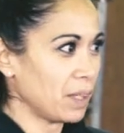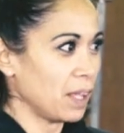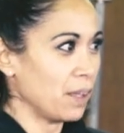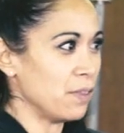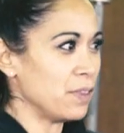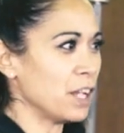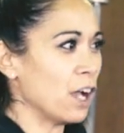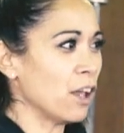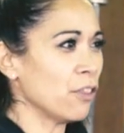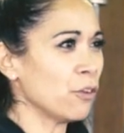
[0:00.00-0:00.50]

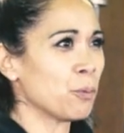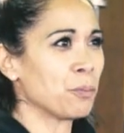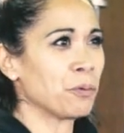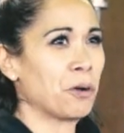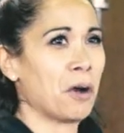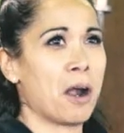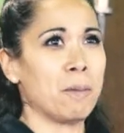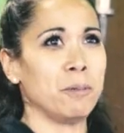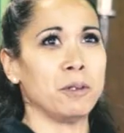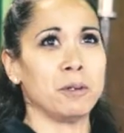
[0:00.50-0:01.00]
The other
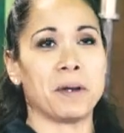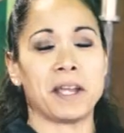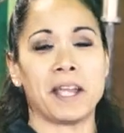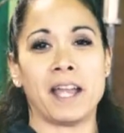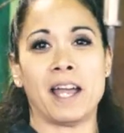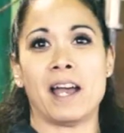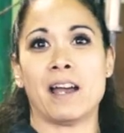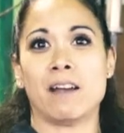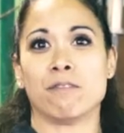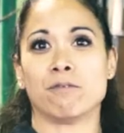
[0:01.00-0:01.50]
problem I
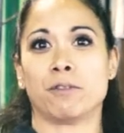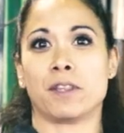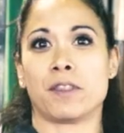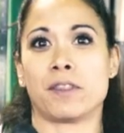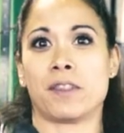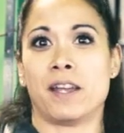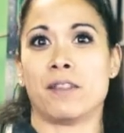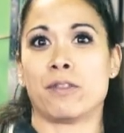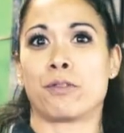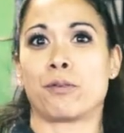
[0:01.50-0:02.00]
have
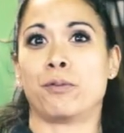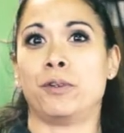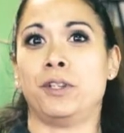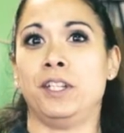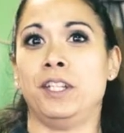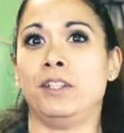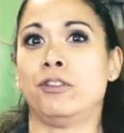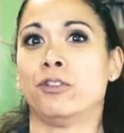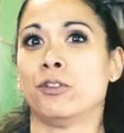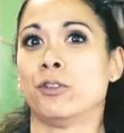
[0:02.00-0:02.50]
with that
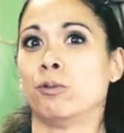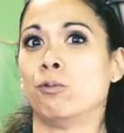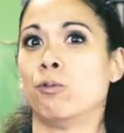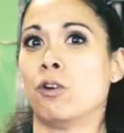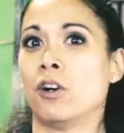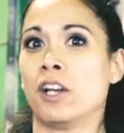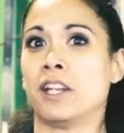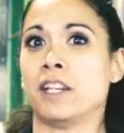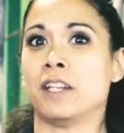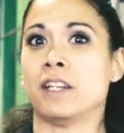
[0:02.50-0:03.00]

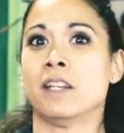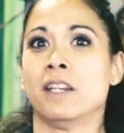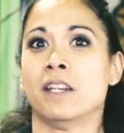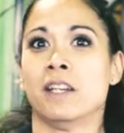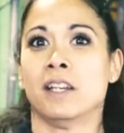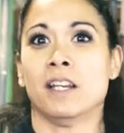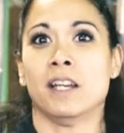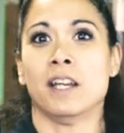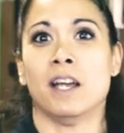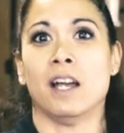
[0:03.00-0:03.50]
3-to-1
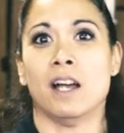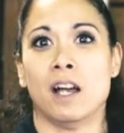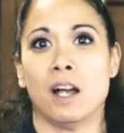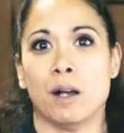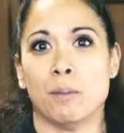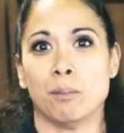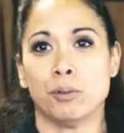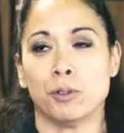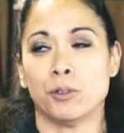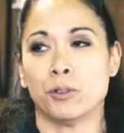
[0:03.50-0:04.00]

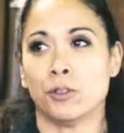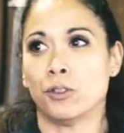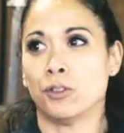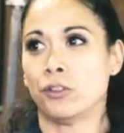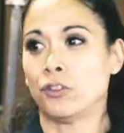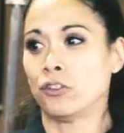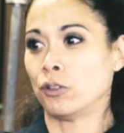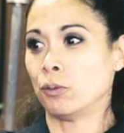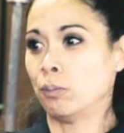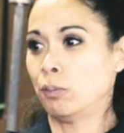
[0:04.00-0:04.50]

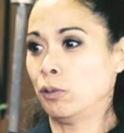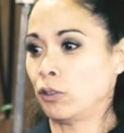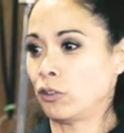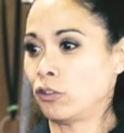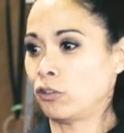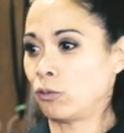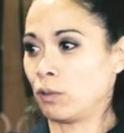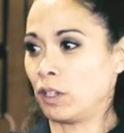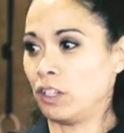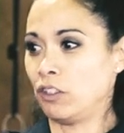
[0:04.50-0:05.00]
pull to
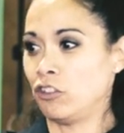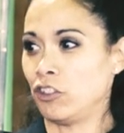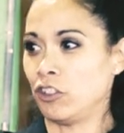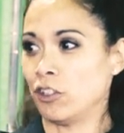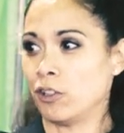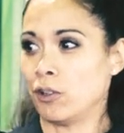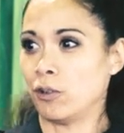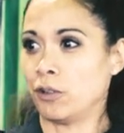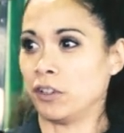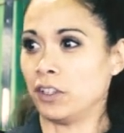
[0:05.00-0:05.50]
push
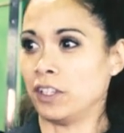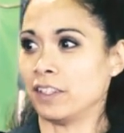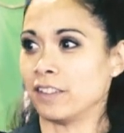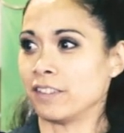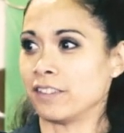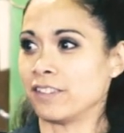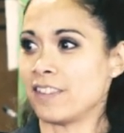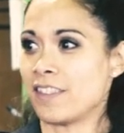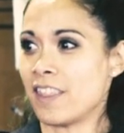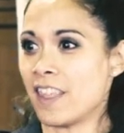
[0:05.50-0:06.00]
ratio
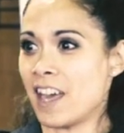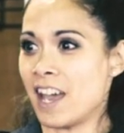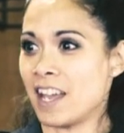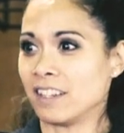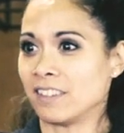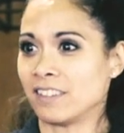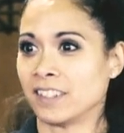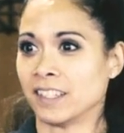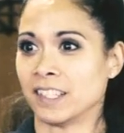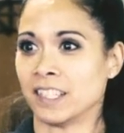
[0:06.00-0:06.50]
is
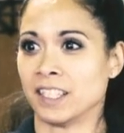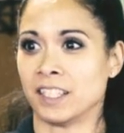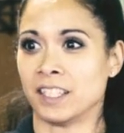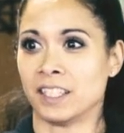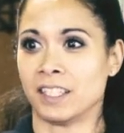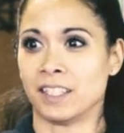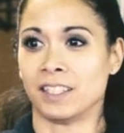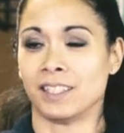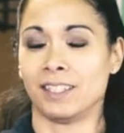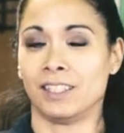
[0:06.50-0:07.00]
that
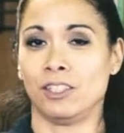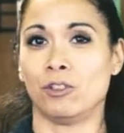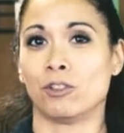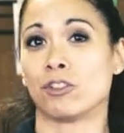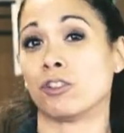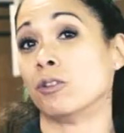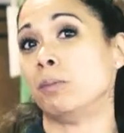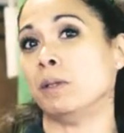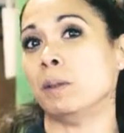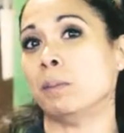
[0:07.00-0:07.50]
you
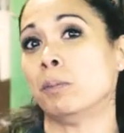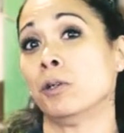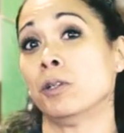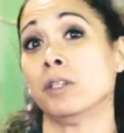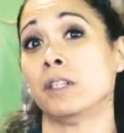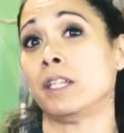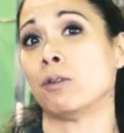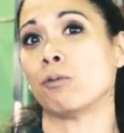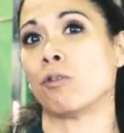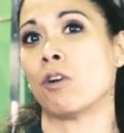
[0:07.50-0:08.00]
could be
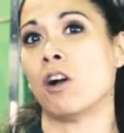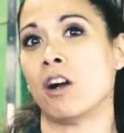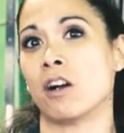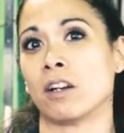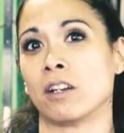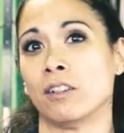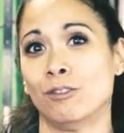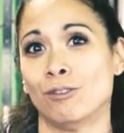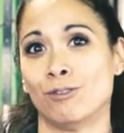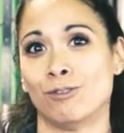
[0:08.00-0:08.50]
pulling
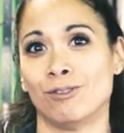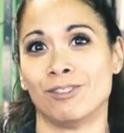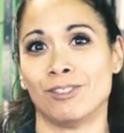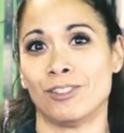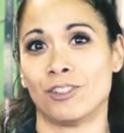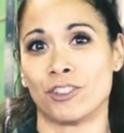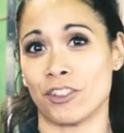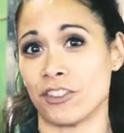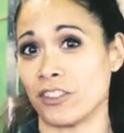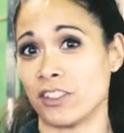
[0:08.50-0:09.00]
wrong
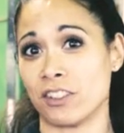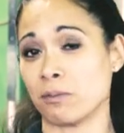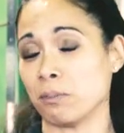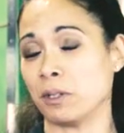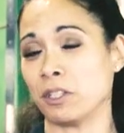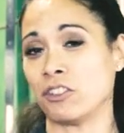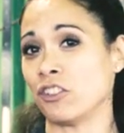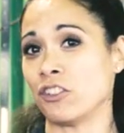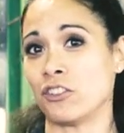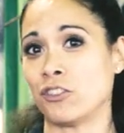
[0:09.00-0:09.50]
just as
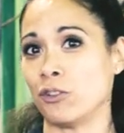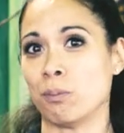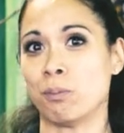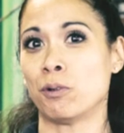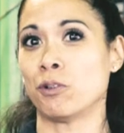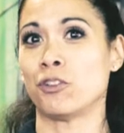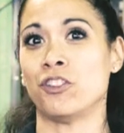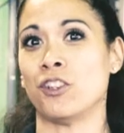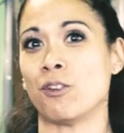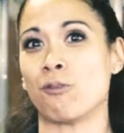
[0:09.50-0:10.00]
much as you're
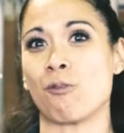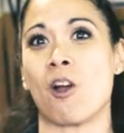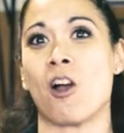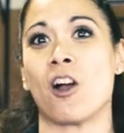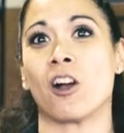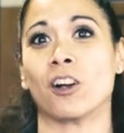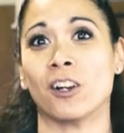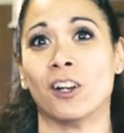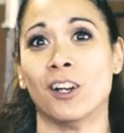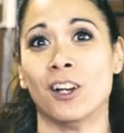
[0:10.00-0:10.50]
pushing
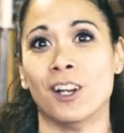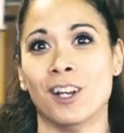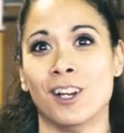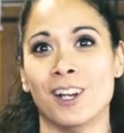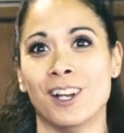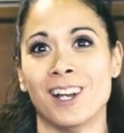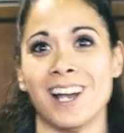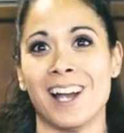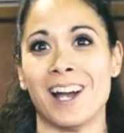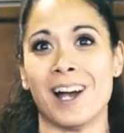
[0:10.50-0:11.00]
wrong.
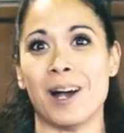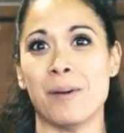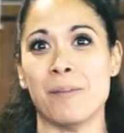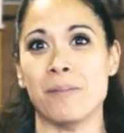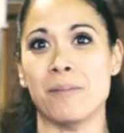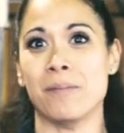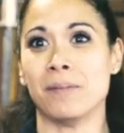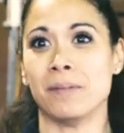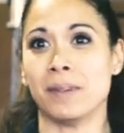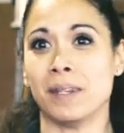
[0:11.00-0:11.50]

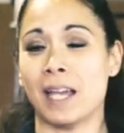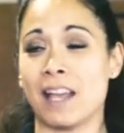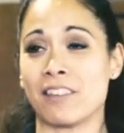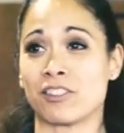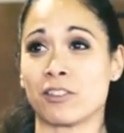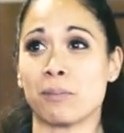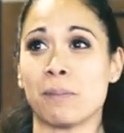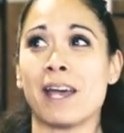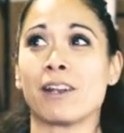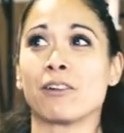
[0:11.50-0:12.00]

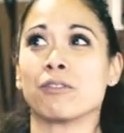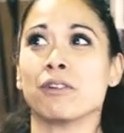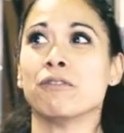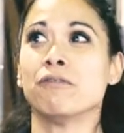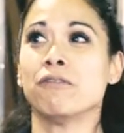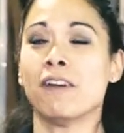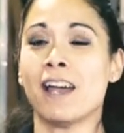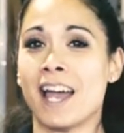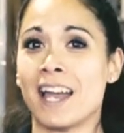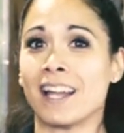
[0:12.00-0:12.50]
As a matter of
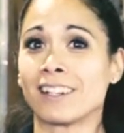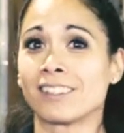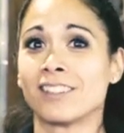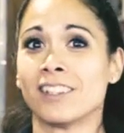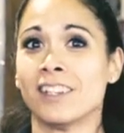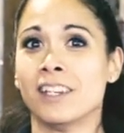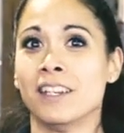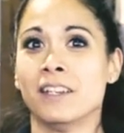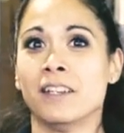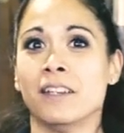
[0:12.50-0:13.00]
fact,
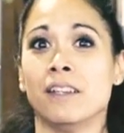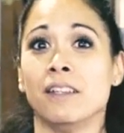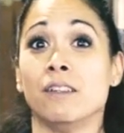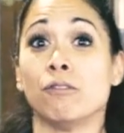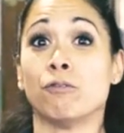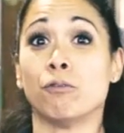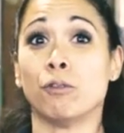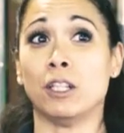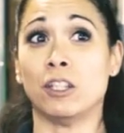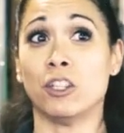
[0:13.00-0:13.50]

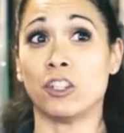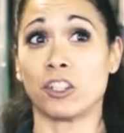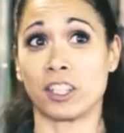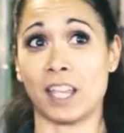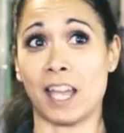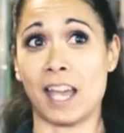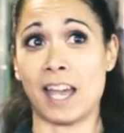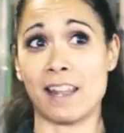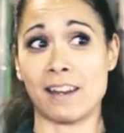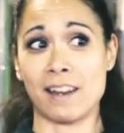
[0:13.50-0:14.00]
if we
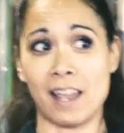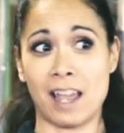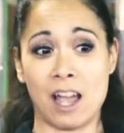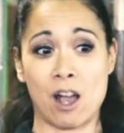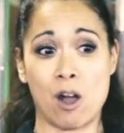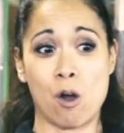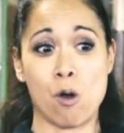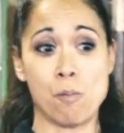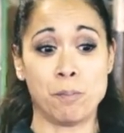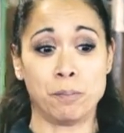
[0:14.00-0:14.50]
look at
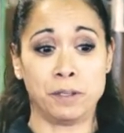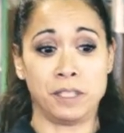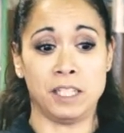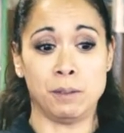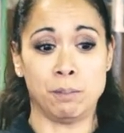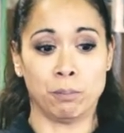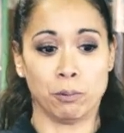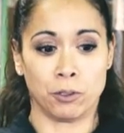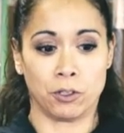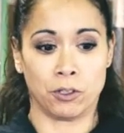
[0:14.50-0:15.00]
how
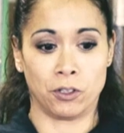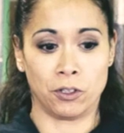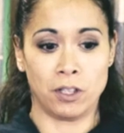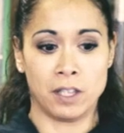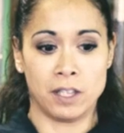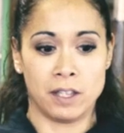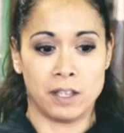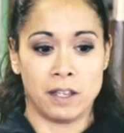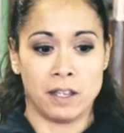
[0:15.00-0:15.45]
people